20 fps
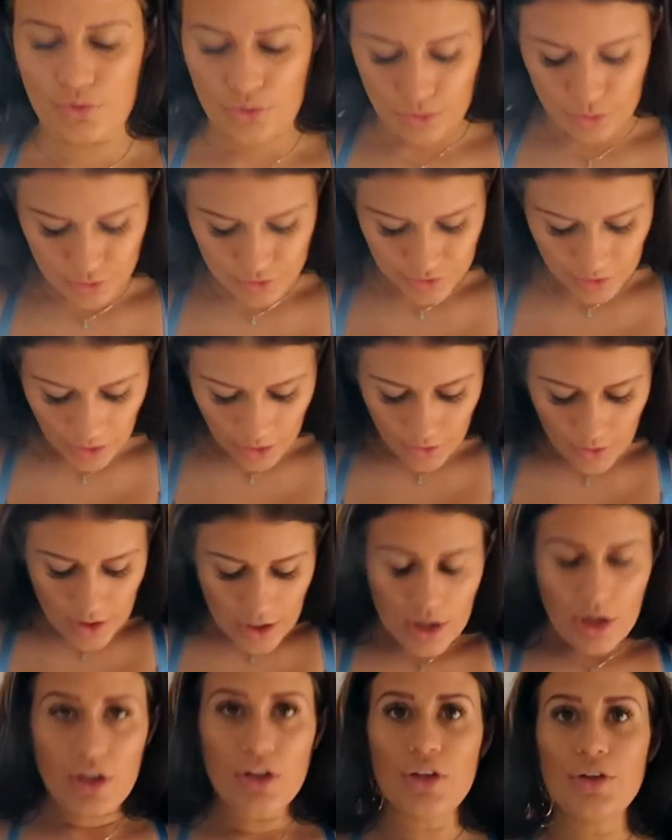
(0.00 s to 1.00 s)
torso,
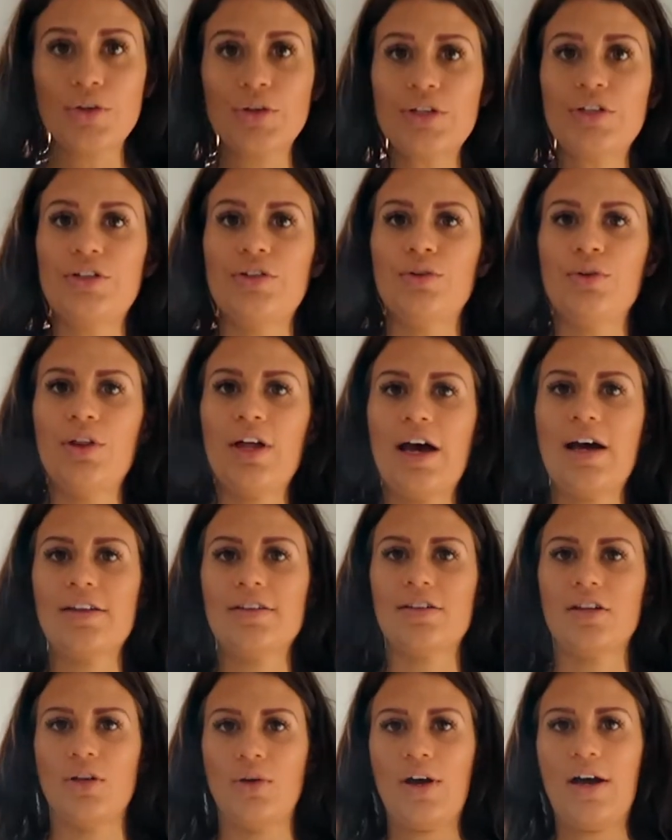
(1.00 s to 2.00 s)
you can do that
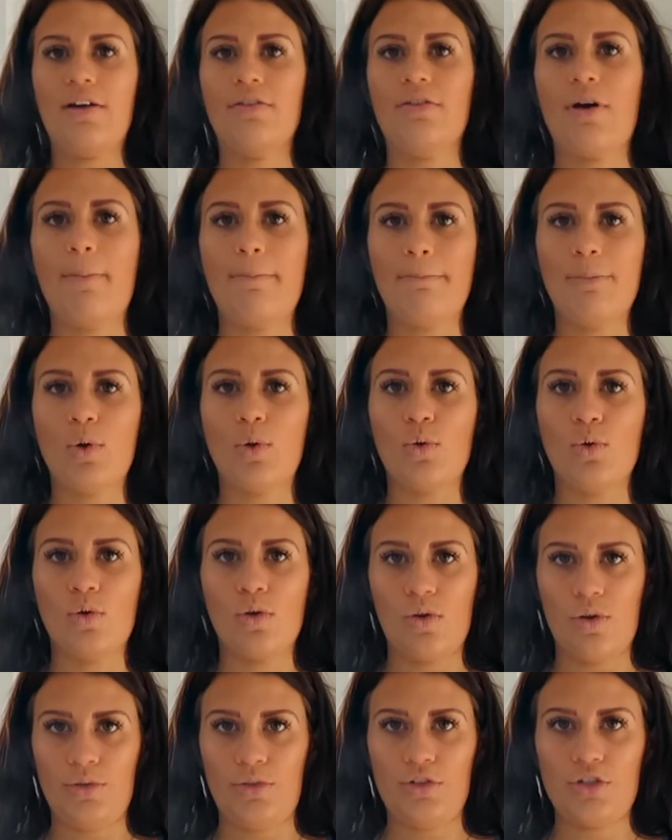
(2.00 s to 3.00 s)
so you have
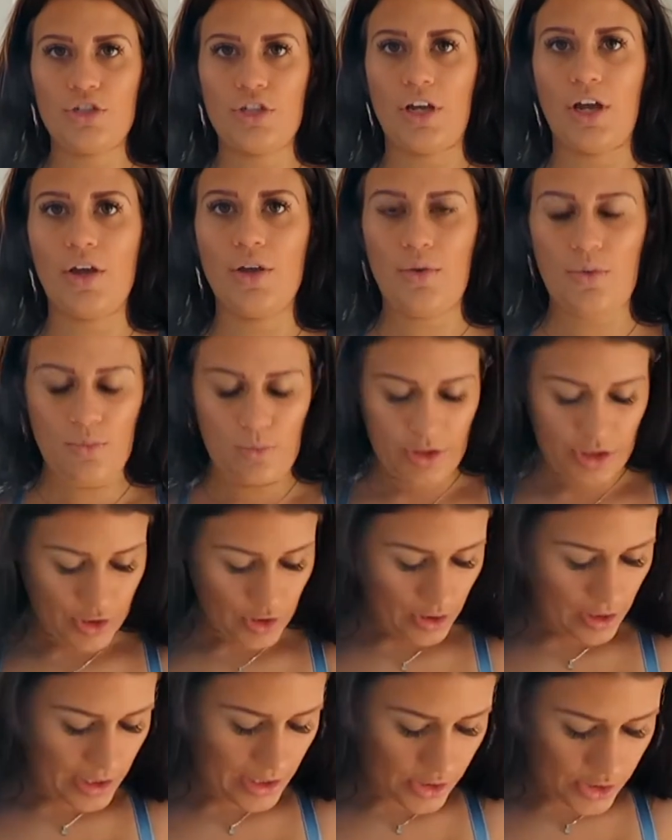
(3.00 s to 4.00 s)
more on show, which
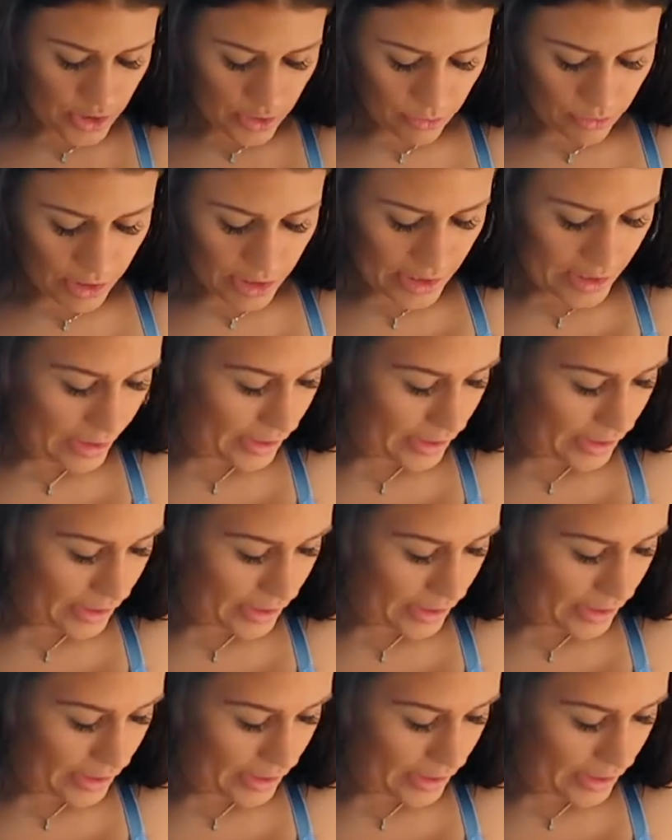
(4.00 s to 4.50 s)
I actually really